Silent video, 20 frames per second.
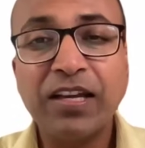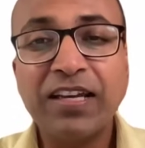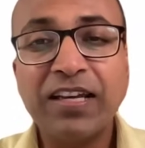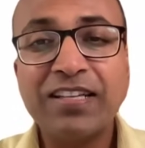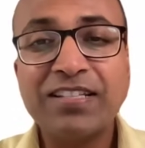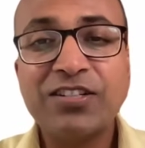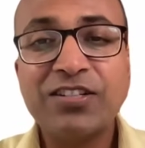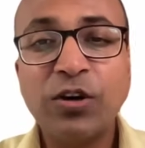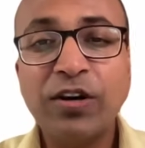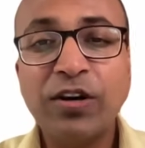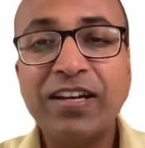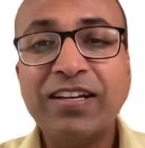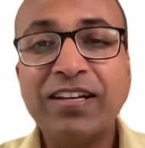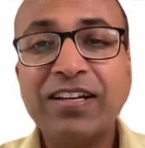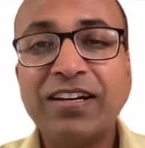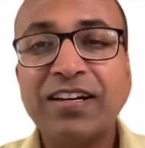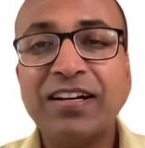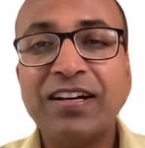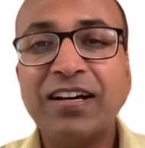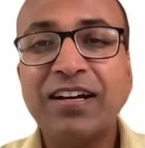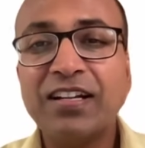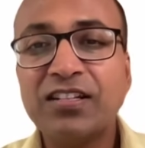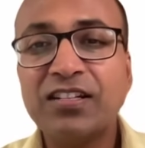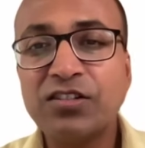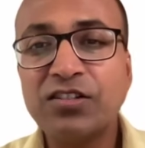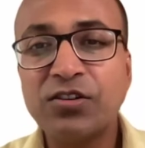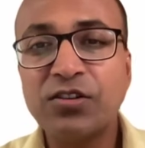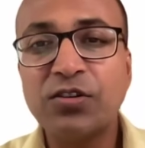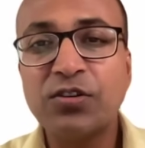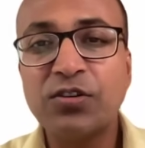is going
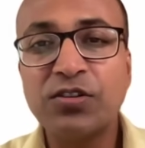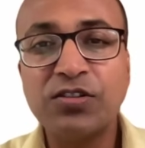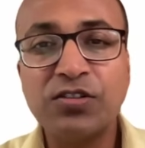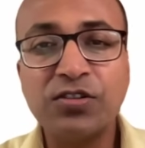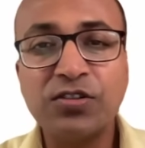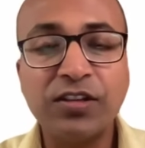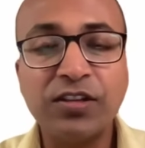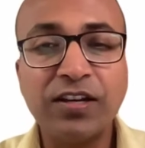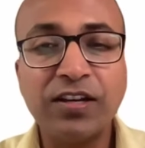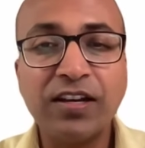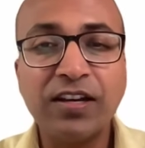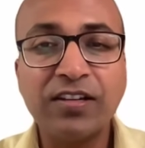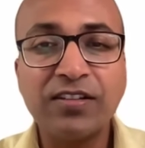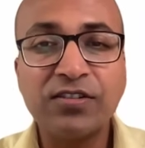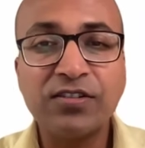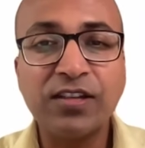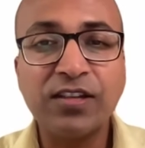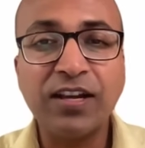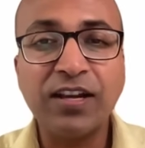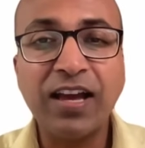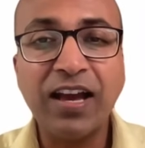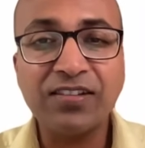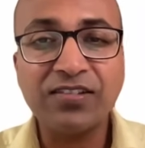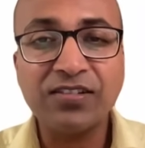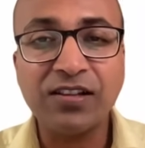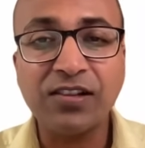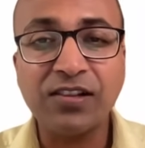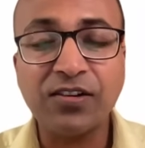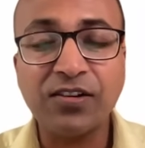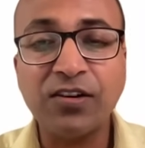to the
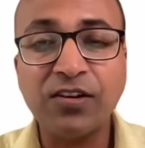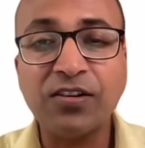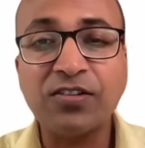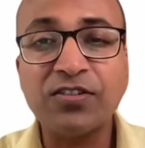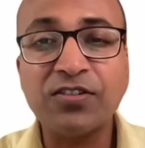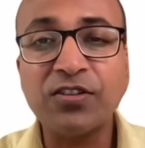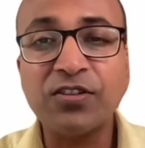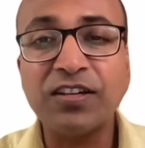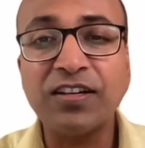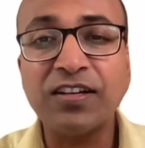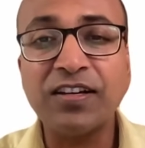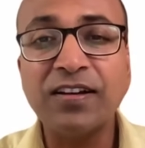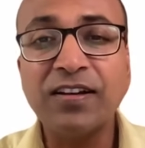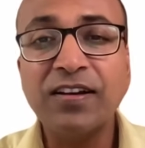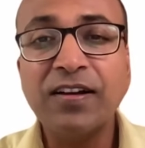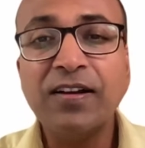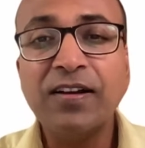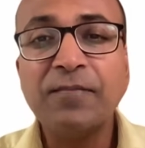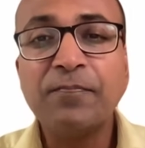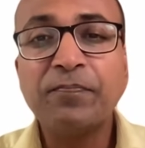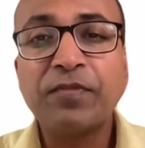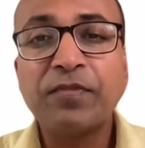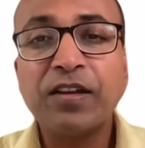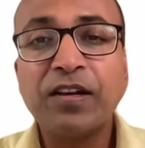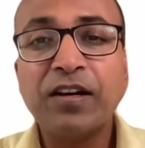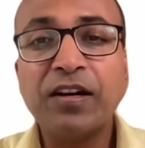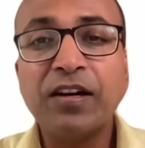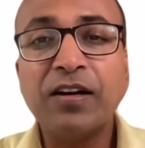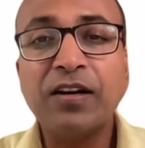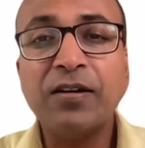castle or
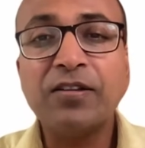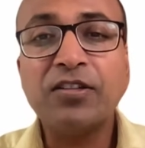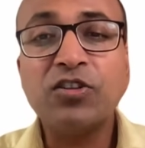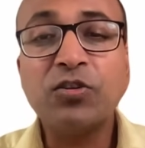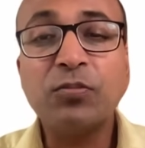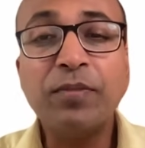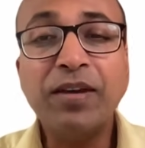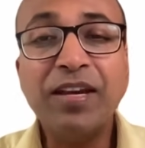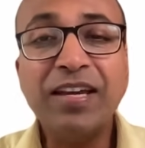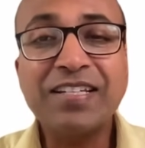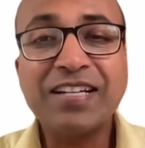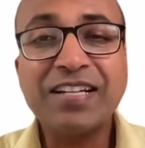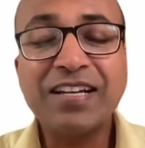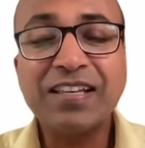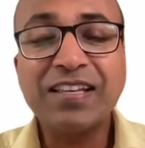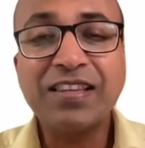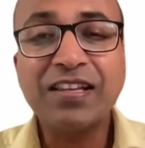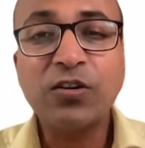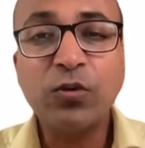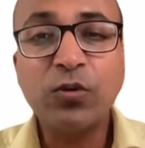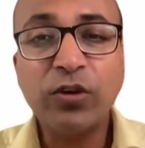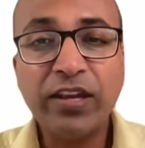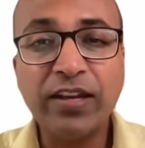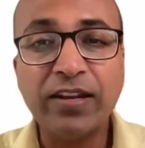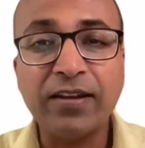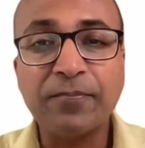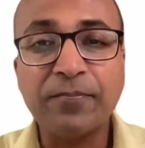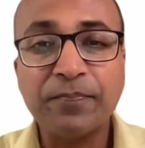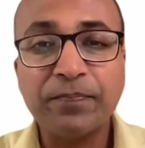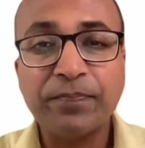to meet the
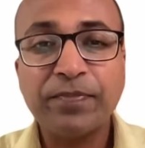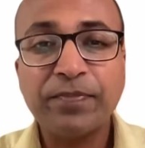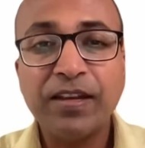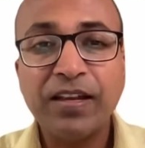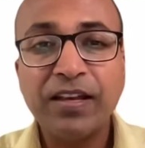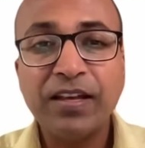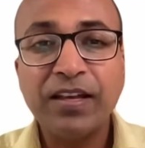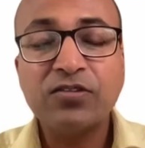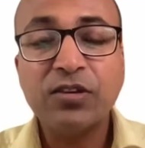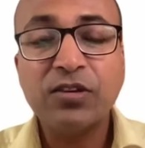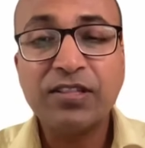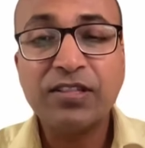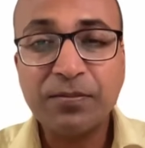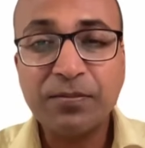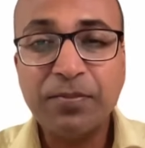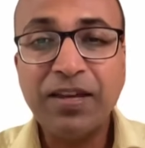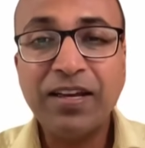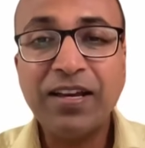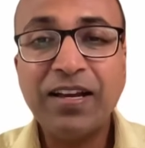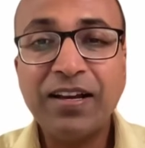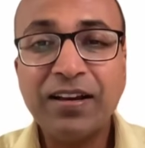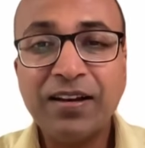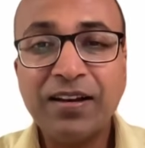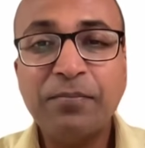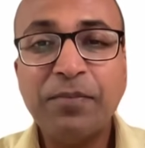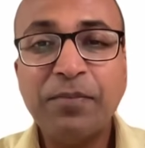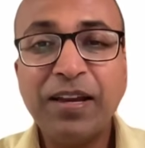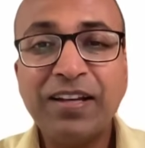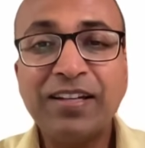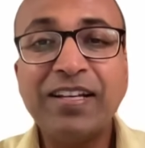queen. So it's a
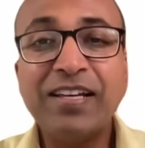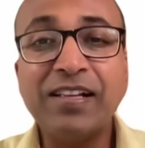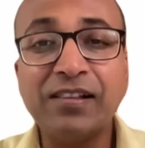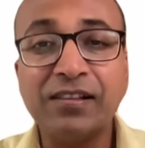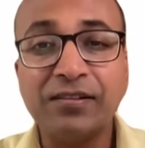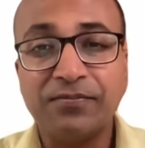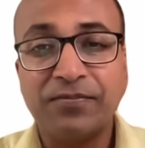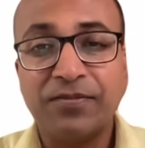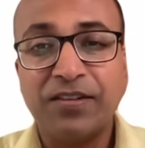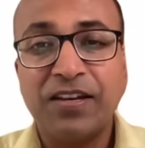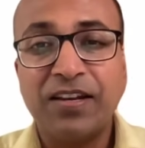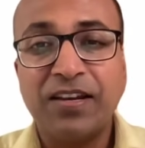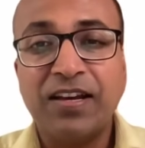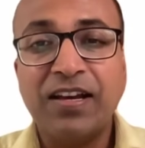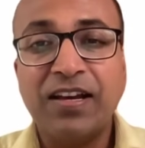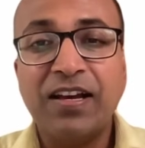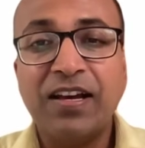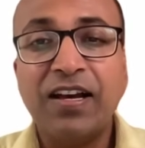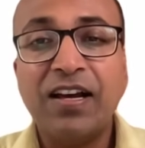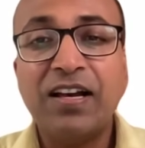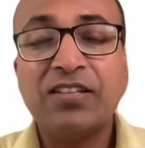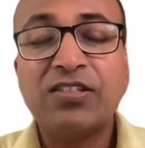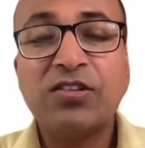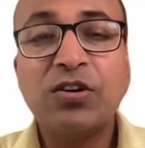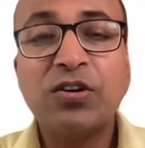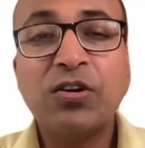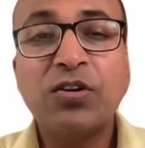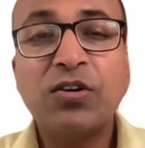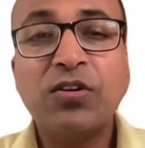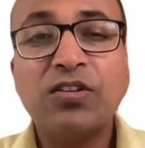big deal.
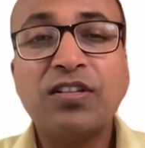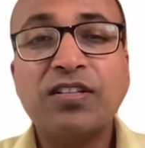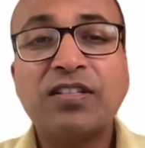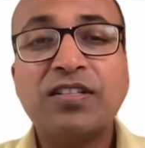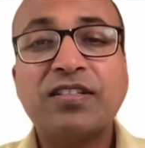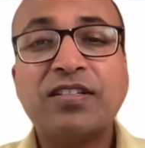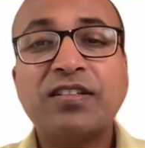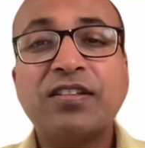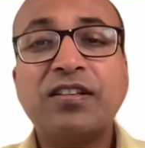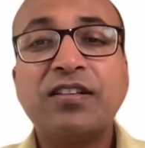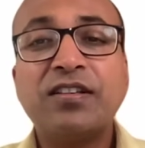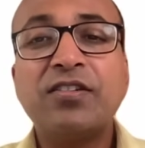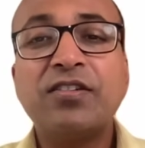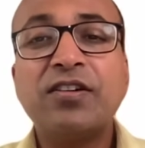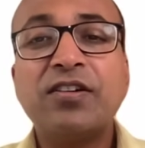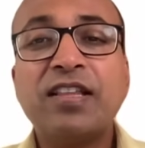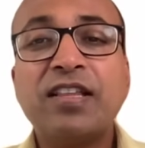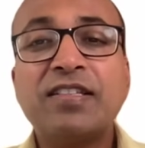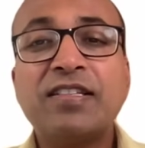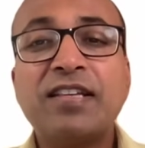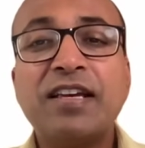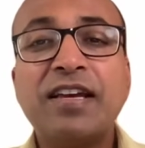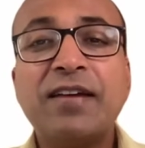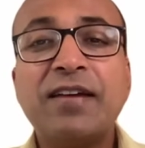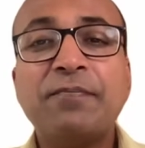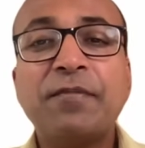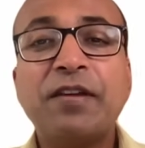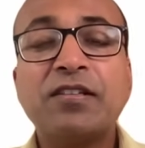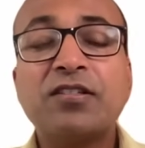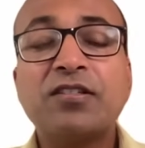So you can say
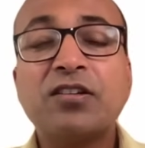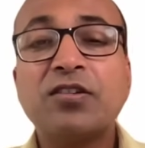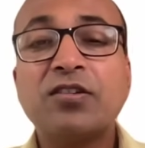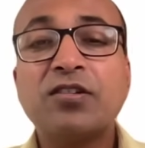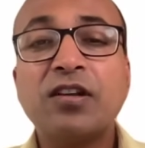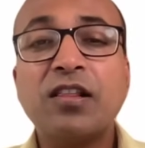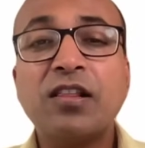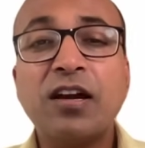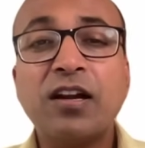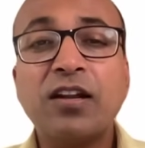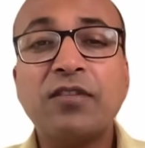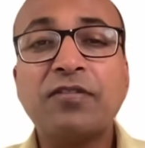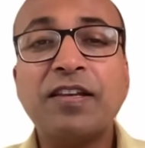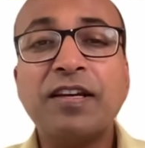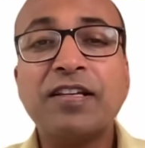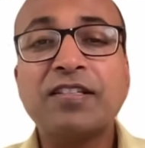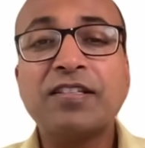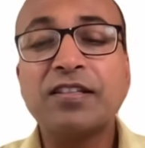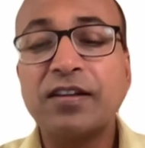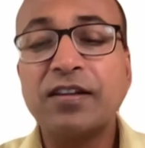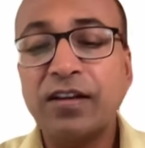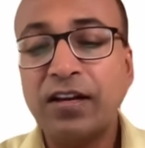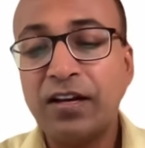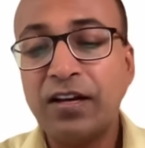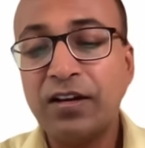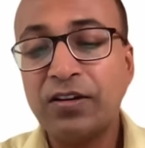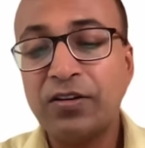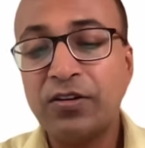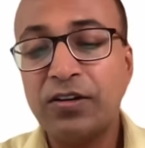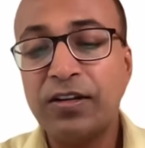so a lot of things
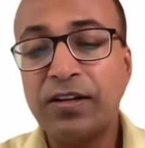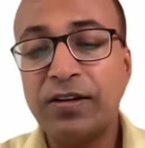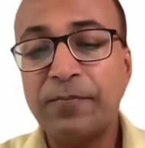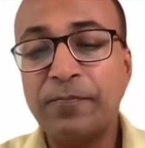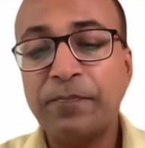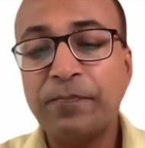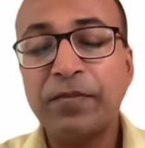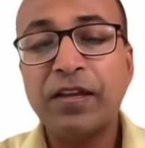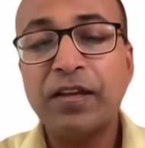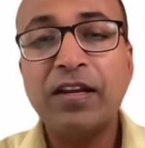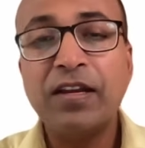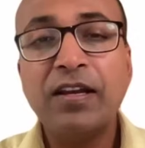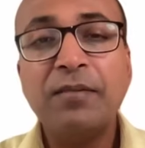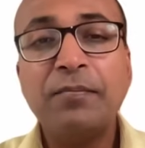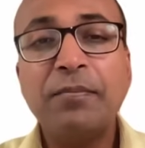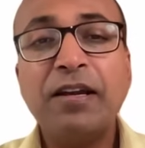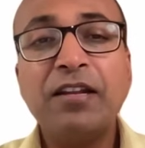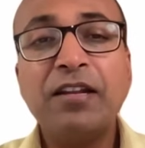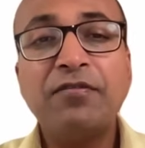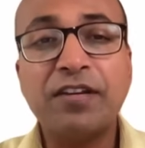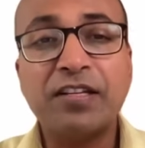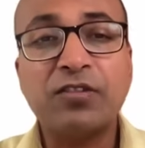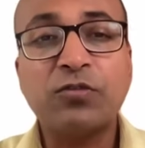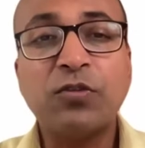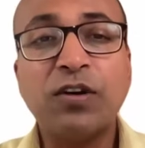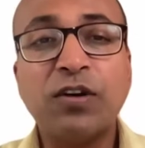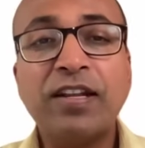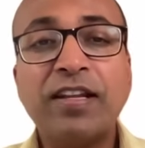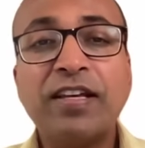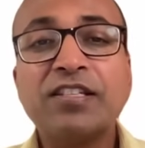could manifest.
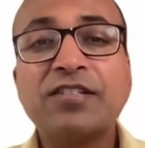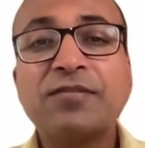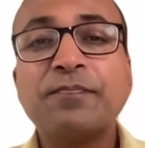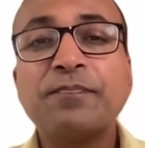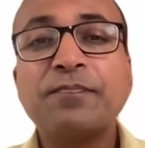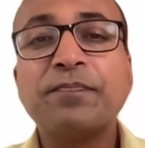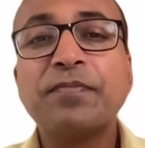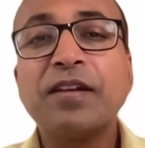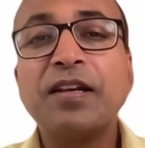One is